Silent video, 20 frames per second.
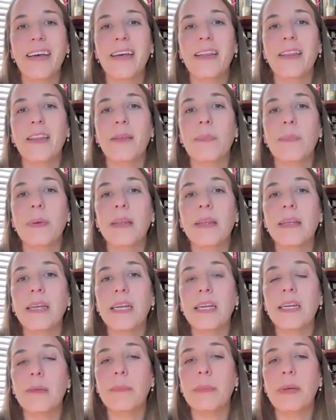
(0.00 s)
The
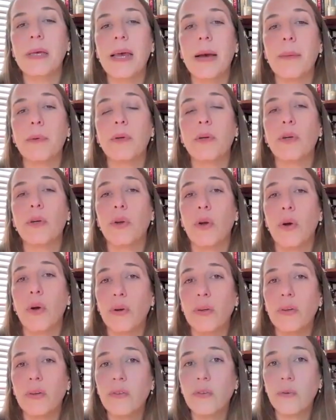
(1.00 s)
ability to be able to
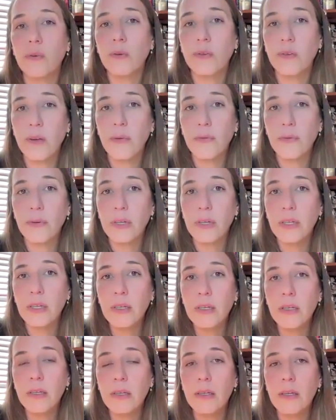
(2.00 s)
notice your suffering
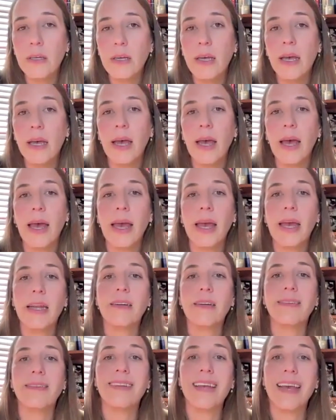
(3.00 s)

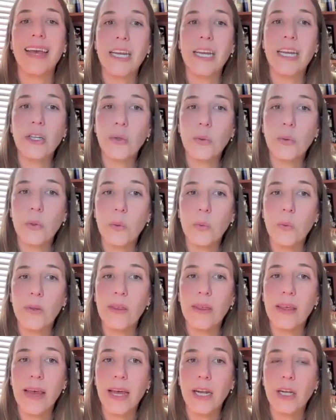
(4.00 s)
and tend to it with
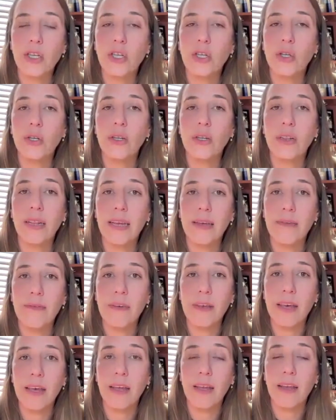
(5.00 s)
the attitude of
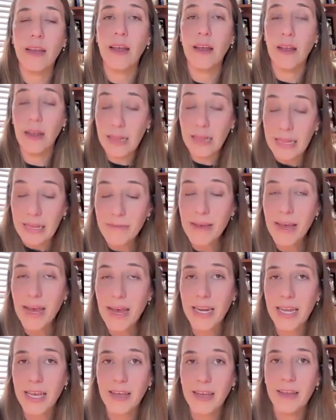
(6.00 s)

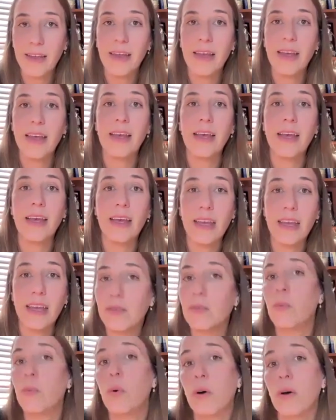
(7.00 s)
alleviating it
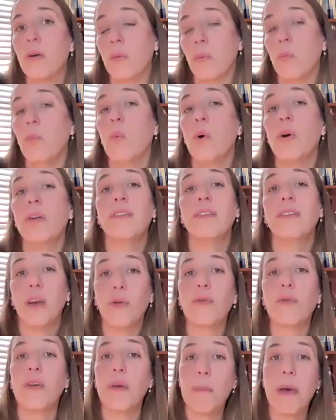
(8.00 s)
is what
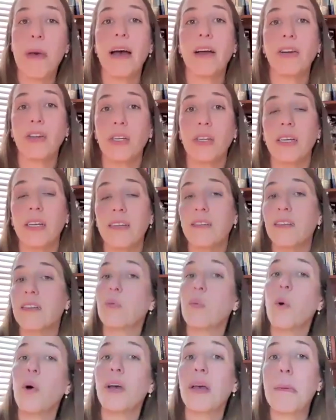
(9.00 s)
self-compassion is.
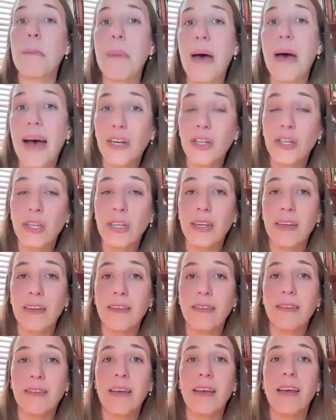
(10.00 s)
It's what compassion
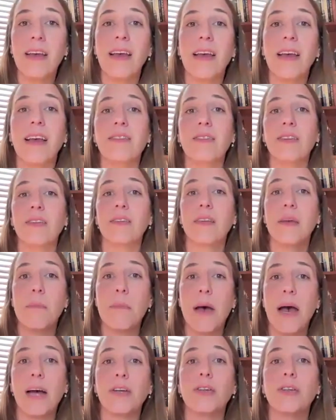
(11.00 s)
is. It's just
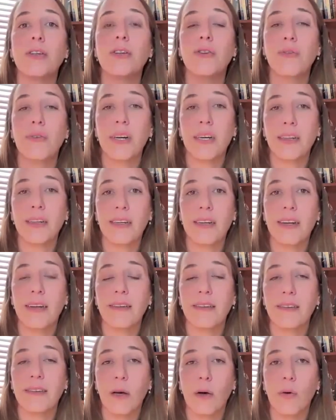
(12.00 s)
compassion directed at
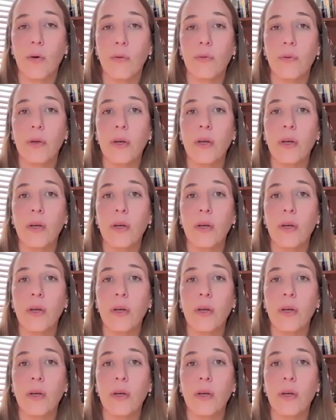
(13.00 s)
self.